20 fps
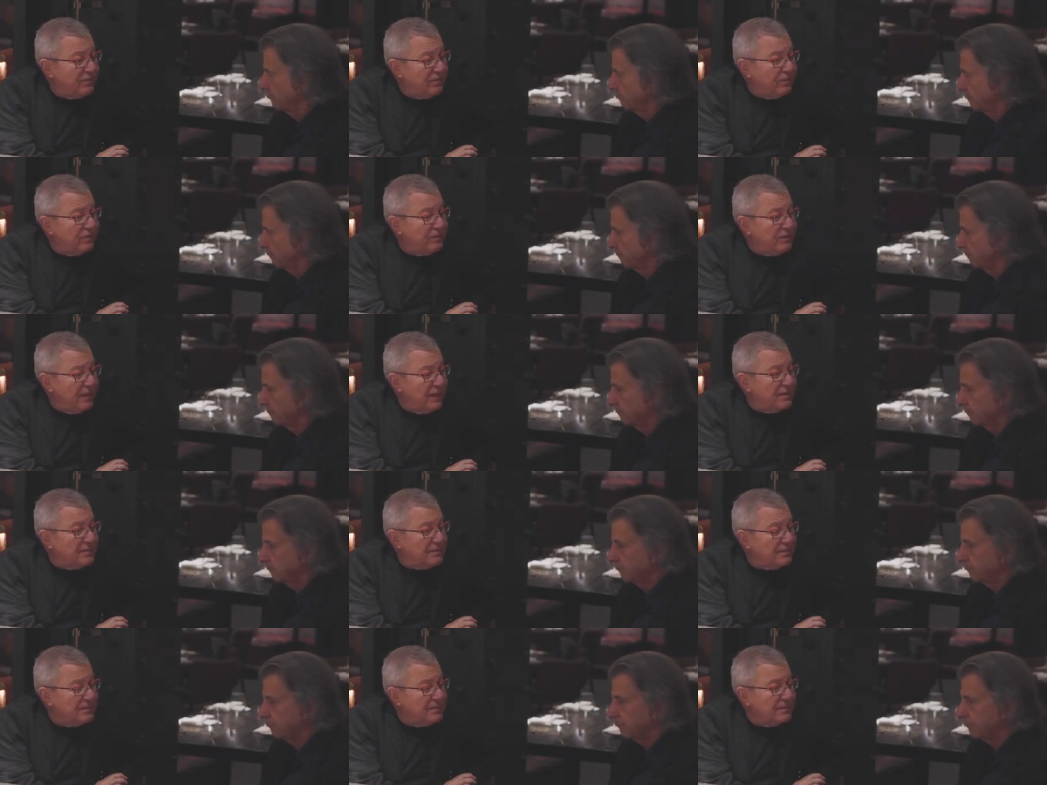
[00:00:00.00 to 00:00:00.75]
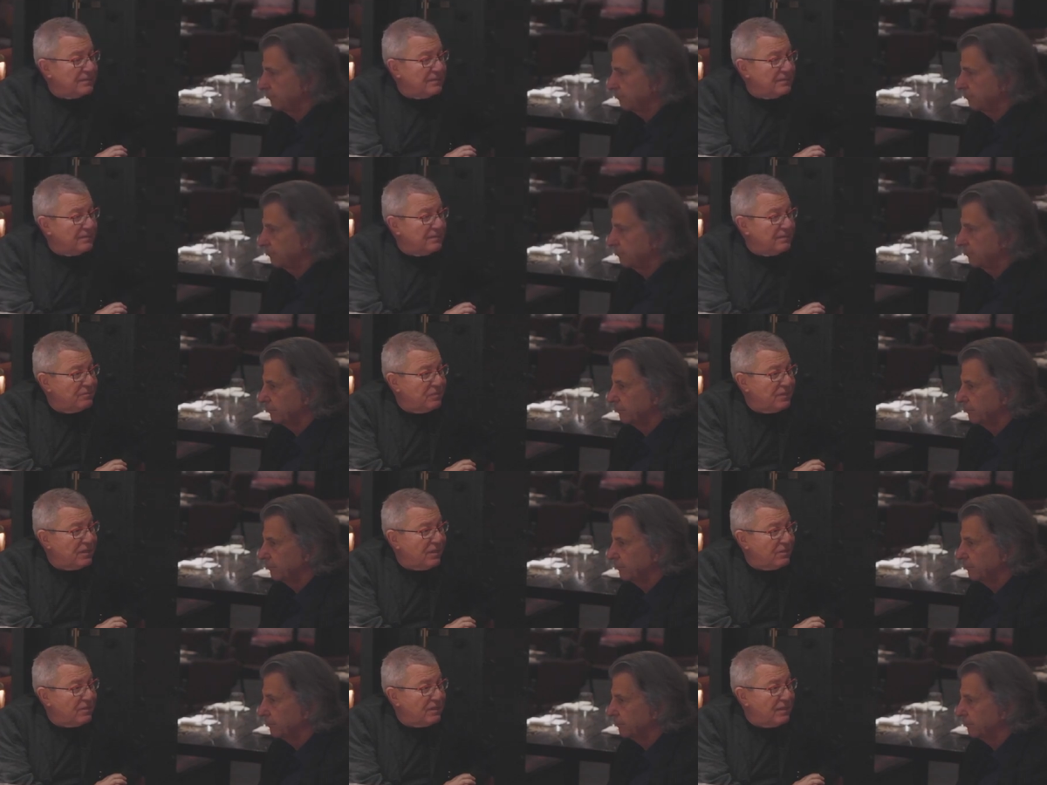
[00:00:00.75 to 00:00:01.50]
Speaker 1: I thought, yes,
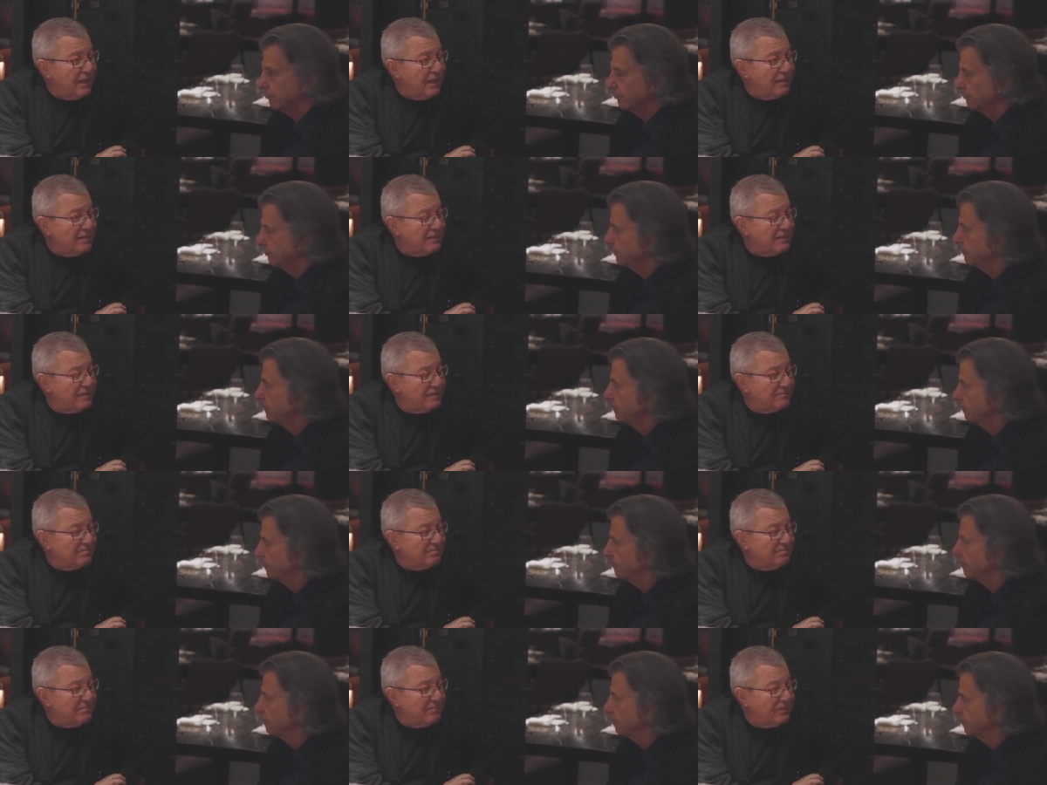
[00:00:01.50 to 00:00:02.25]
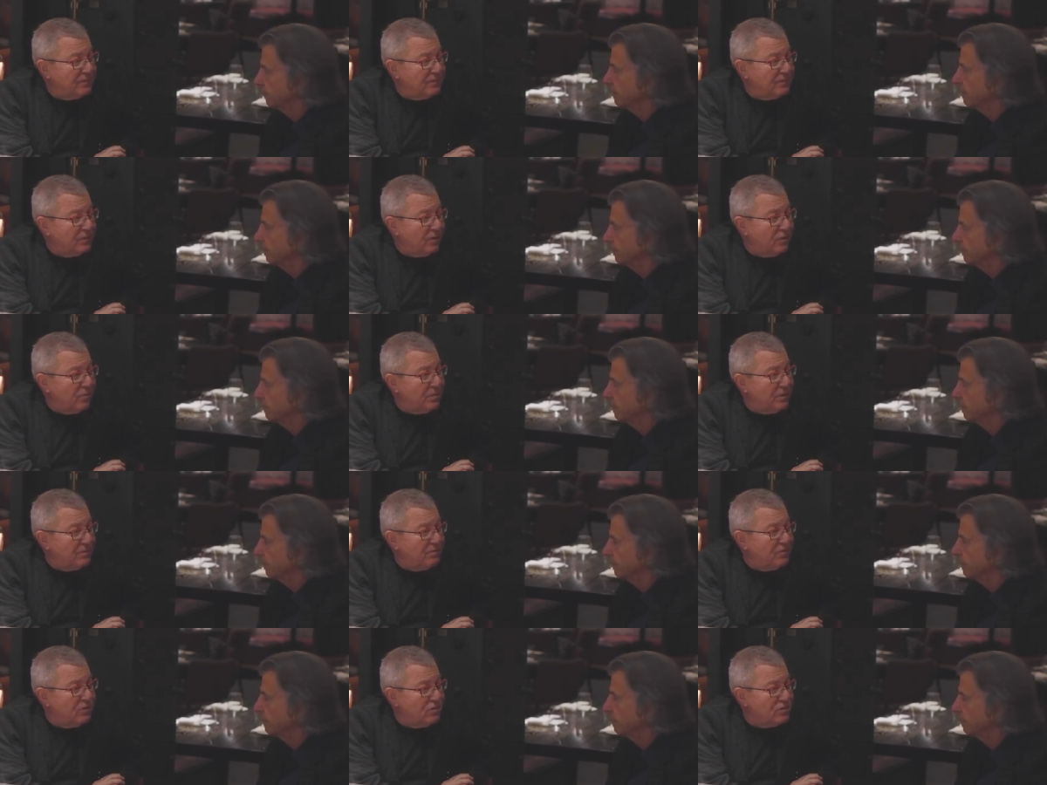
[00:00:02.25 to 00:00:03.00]
without light, they would
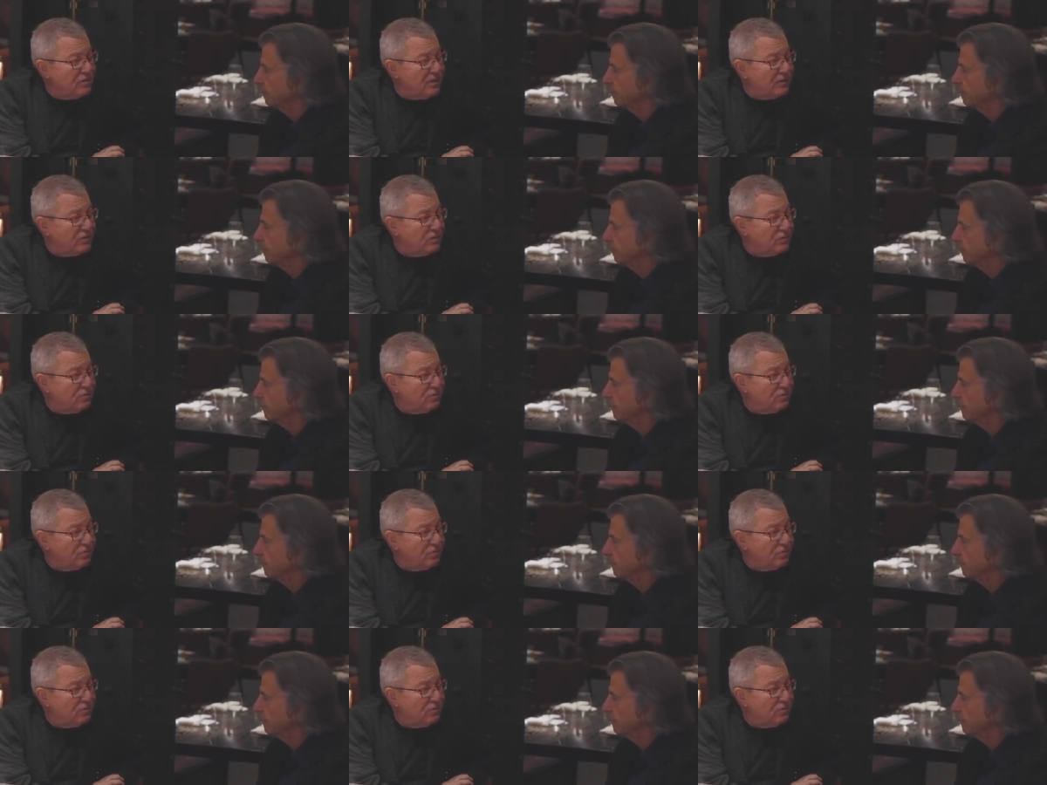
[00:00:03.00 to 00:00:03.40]
be useless